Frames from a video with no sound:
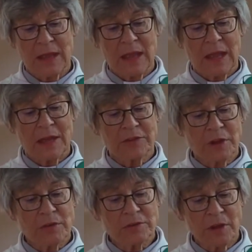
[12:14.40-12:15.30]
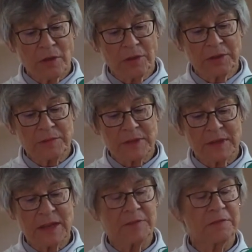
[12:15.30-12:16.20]
and Joe told him that
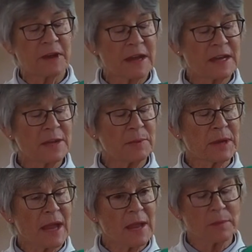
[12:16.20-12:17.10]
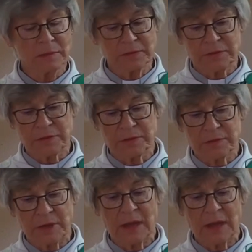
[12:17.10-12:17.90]
he'd finally been able to